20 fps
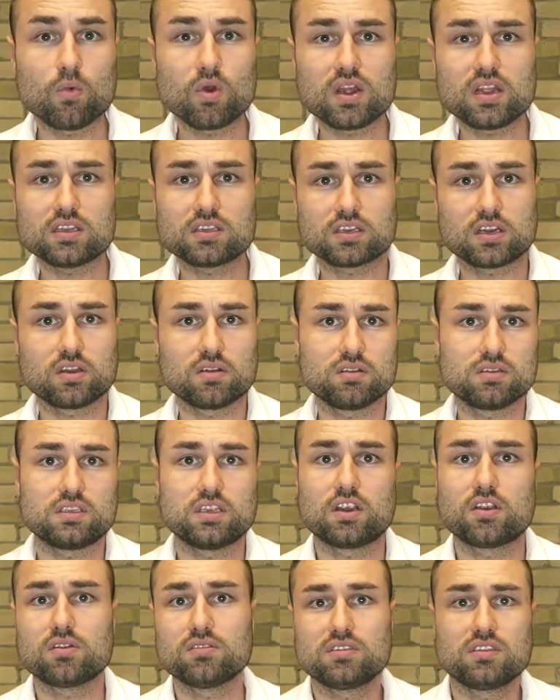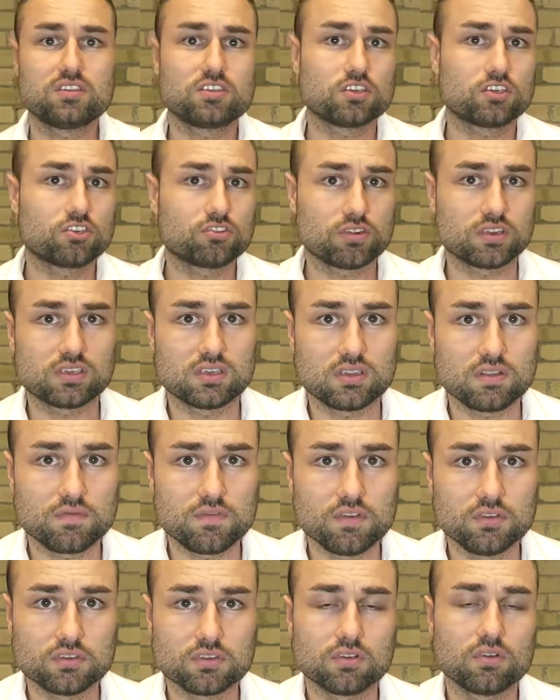And what is currency? Currency is just trust in the
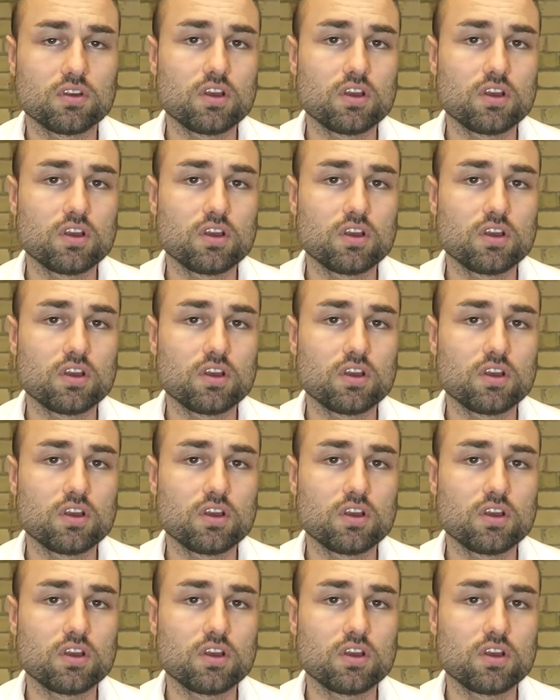future.